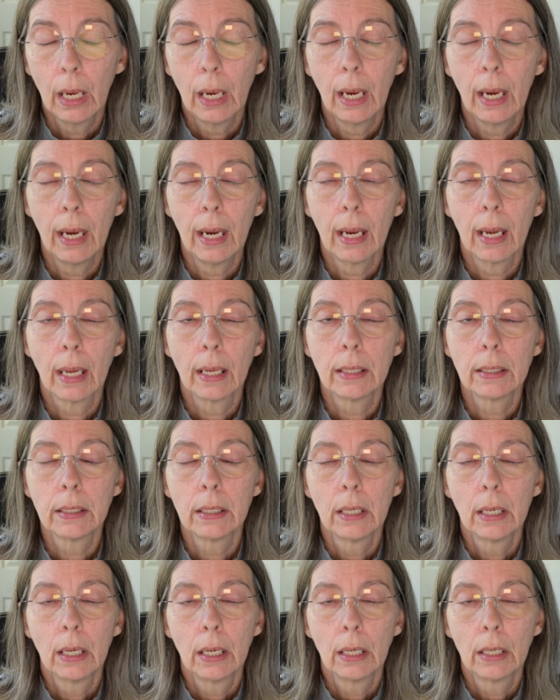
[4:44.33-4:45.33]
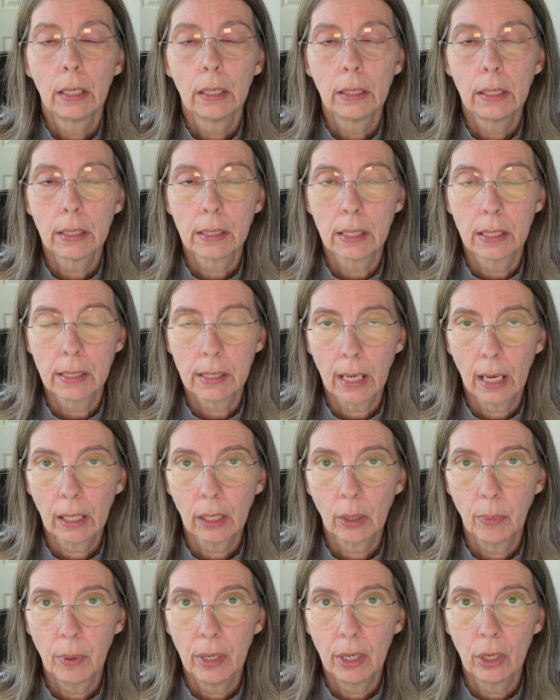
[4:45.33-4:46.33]
And this
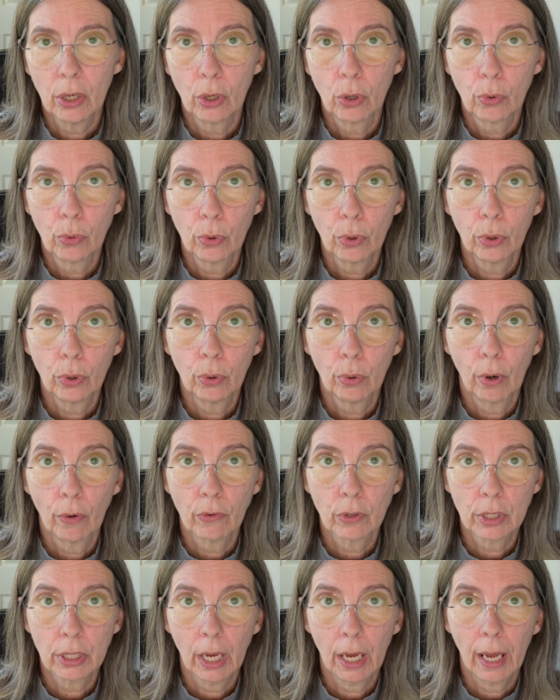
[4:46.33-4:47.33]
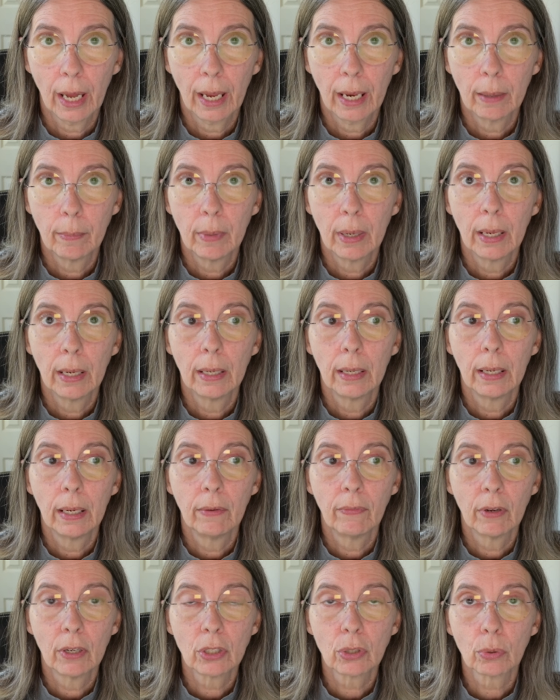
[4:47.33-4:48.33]
encyclopedia grew over time, and
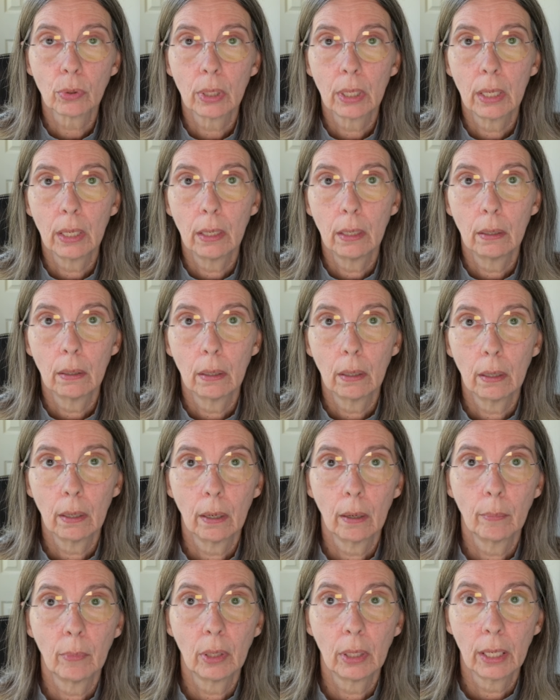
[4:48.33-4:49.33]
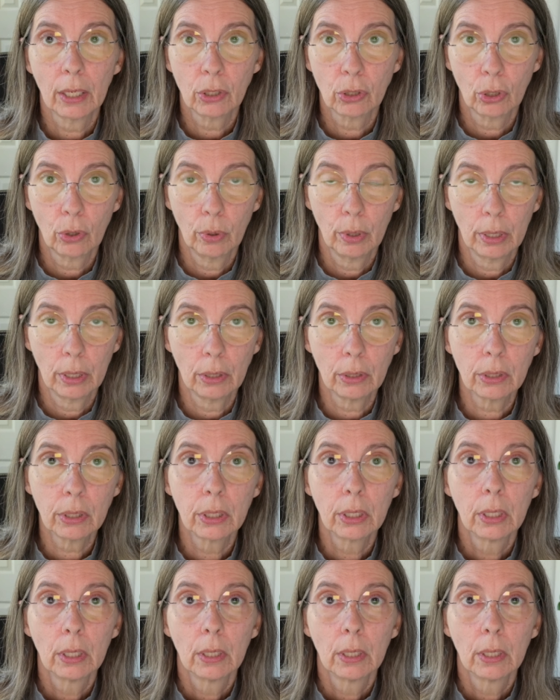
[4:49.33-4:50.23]
eventually Electric Quilt,